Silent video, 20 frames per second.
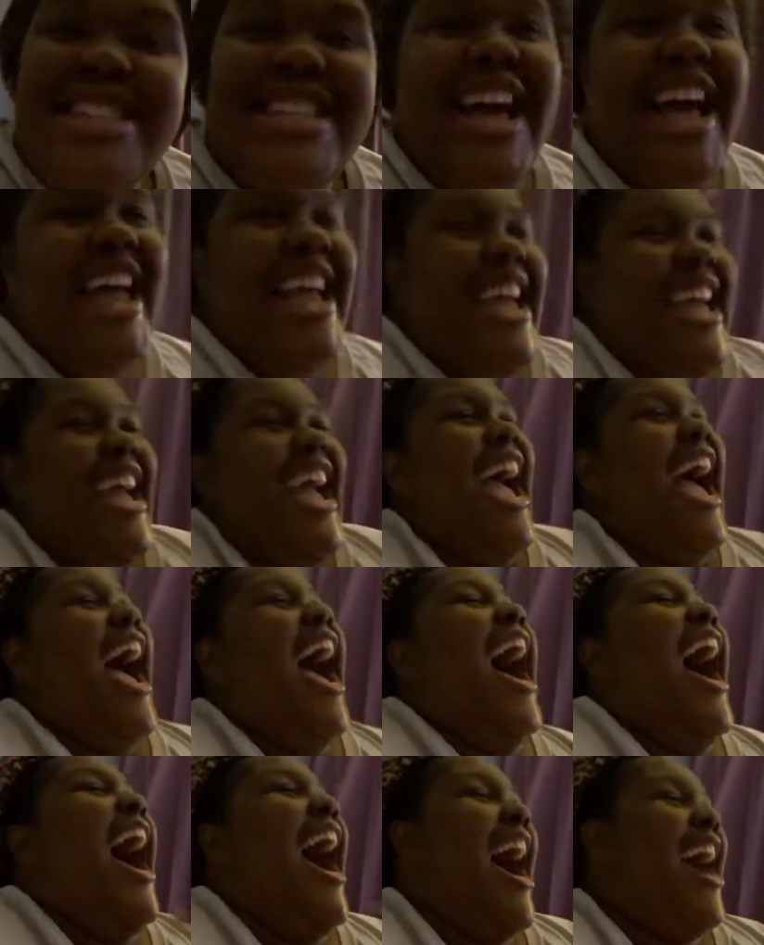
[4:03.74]
Like,
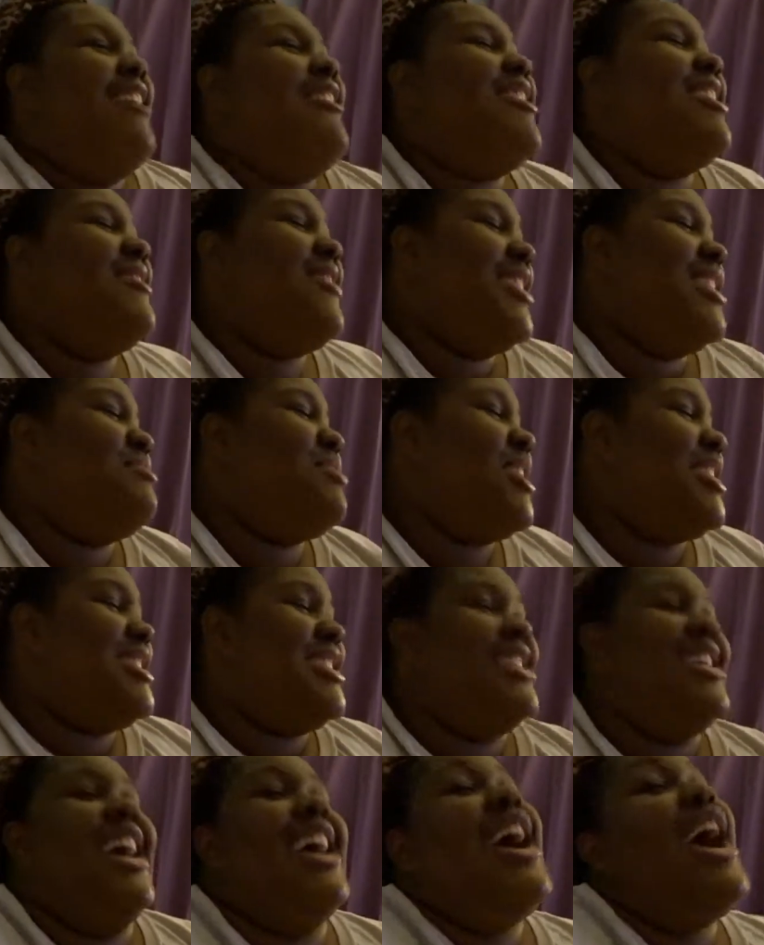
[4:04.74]
I want to be the
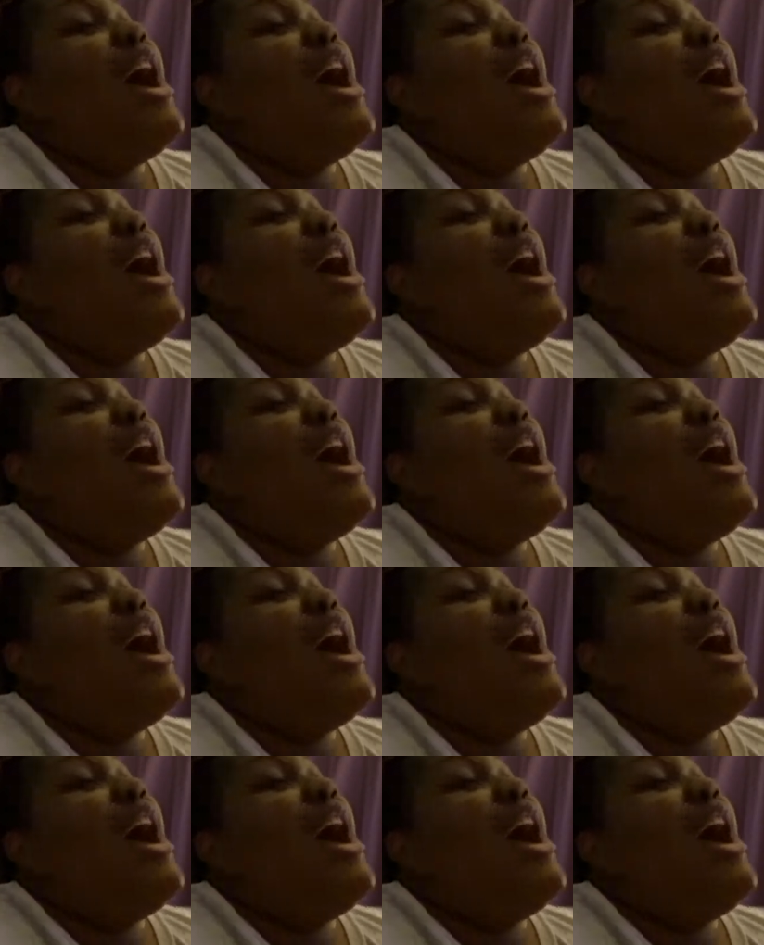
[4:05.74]
person like,